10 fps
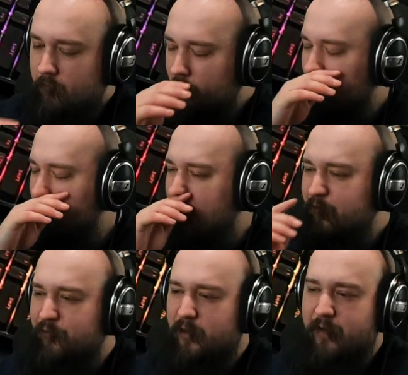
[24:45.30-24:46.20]
The main
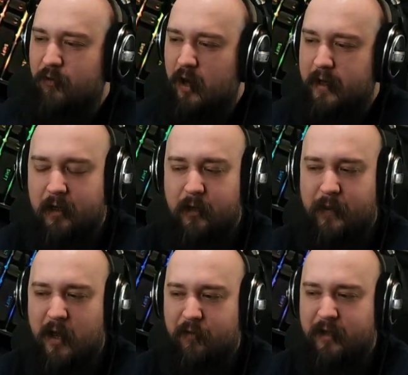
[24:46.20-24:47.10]
flavor I get of the
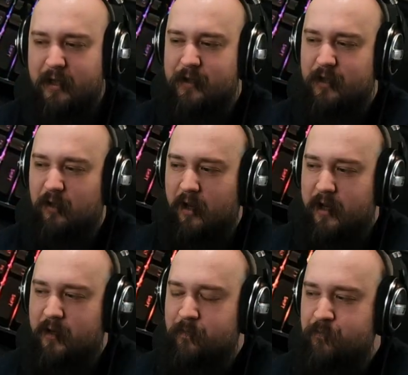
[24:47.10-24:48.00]
palate is
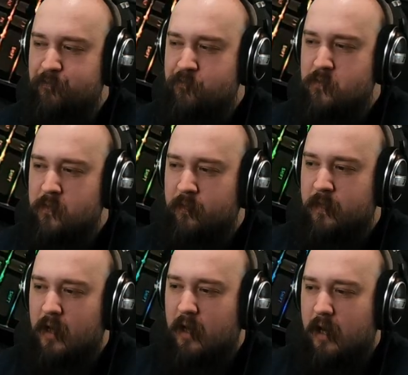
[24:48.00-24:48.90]
like
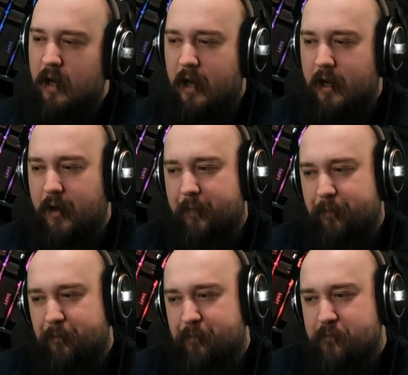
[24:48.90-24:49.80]

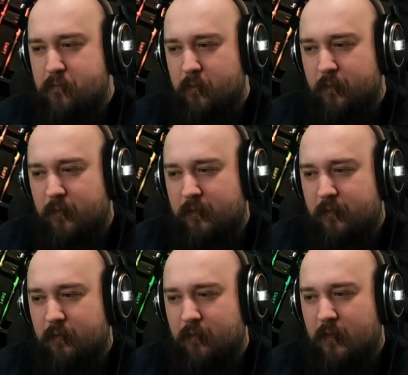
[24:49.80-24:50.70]
kind
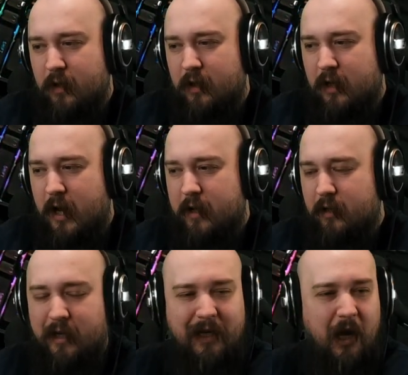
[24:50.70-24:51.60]
of
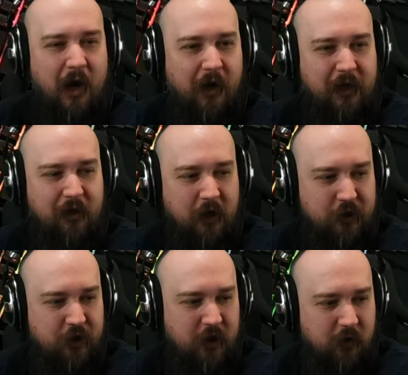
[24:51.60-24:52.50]
like a honey nut
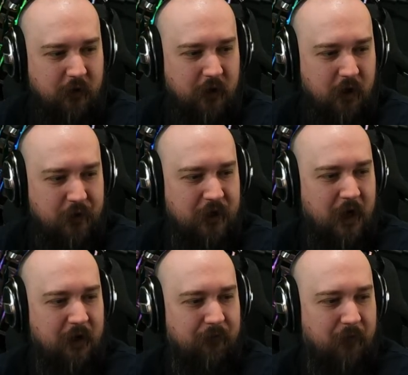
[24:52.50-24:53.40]
Cheerios
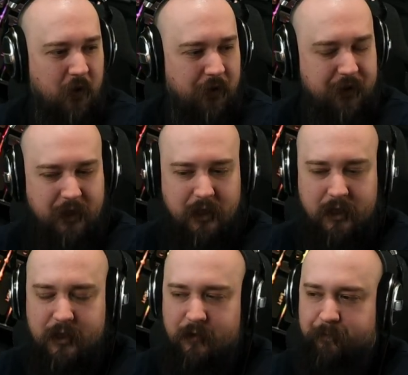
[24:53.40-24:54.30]
kind of
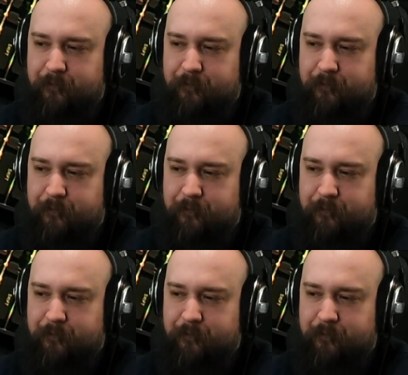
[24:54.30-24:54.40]
maltiness.